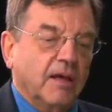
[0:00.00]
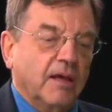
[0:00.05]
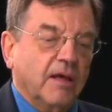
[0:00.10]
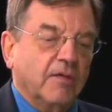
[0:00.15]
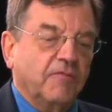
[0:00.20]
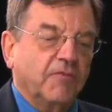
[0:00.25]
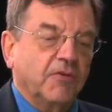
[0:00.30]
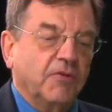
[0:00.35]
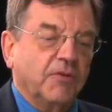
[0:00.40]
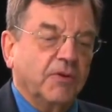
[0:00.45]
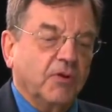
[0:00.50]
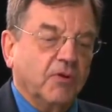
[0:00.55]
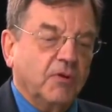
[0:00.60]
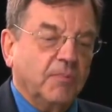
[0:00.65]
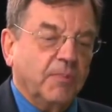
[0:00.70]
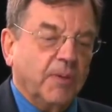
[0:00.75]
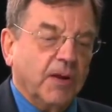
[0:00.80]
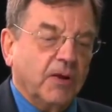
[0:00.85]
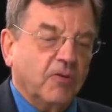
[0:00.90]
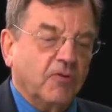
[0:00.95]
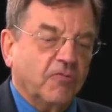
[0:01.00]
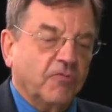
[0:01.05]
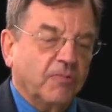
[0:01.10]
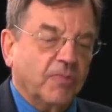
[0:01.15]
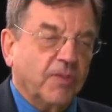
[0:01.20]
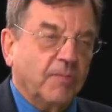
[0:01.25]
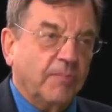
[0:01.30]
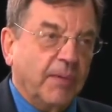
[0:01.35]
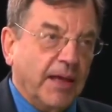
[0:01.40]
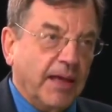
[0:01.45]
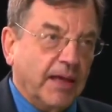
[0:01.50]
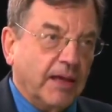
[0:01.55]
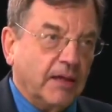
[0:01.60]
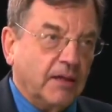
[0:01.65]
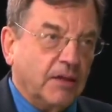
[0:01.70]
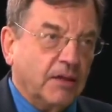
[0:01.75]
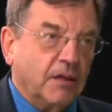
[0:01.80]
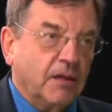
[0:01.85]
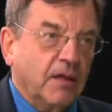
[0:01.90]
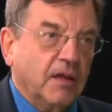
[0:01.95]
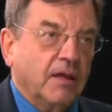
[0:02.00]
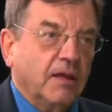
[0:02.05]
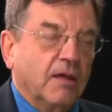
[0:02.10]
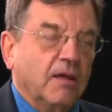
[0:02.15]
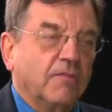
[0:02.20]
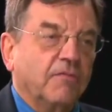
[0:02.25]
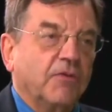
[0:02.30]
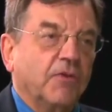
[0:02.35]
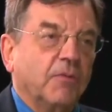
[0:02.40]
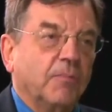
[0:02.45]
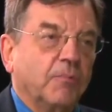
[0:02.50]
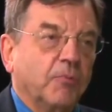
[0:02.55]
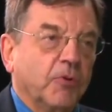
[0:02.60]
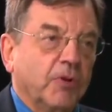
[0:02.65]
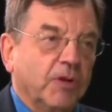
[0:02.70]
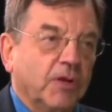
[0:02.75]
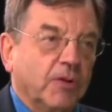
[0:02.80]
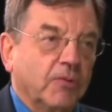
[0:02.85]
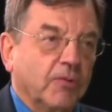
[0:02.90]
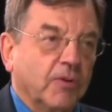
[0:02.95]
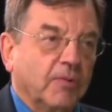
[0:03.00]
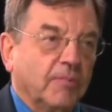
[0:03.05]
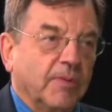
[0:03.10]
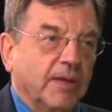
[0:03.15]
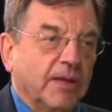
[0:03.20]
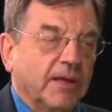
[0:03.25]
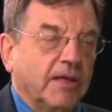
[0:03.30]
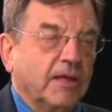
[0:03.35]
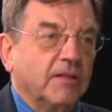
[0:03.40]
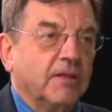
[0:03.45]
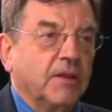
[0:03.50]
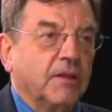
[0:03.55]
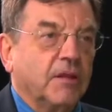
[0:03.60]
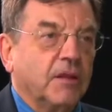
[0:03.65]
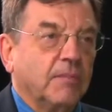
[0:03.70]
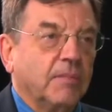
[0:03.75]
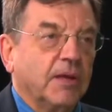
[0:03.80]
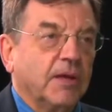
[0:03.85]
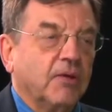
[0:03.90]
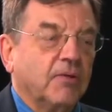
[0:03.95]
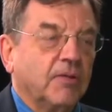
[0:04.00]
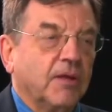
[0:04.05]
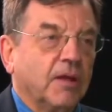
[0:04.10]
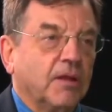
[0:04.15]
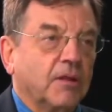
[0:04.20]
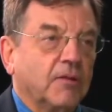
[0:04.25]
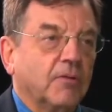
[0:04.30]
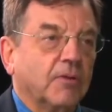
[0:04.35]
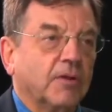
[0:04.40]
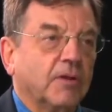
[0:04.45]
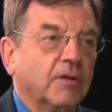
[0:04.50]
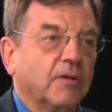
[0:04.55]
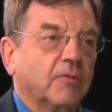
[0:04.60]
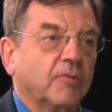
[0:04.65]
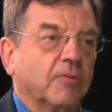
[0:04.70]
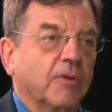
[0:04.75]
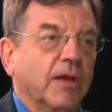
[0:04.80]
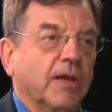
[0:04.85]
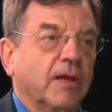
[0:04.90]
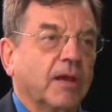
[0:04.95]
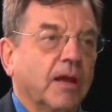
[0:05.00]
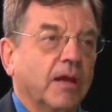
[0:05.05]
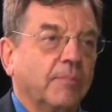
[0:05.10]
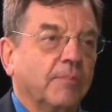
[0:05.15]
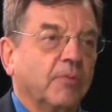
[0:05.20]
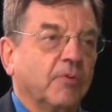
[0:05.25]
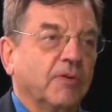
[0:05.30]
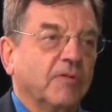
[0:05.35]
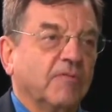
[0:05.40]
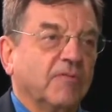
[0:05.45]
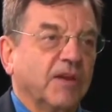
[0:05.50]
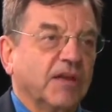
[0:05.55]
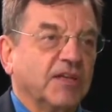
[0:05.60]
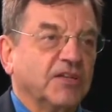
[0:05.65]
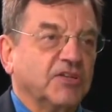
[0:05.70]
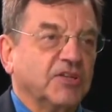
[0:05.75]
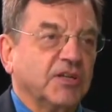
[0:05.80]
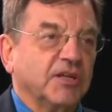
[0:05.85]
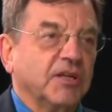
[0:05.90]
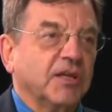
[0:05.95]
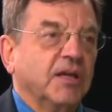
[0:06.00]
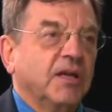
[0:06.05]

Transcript: if you don't borrow from the banks, if you print your own money, that somehow that's going to create hyperinflation.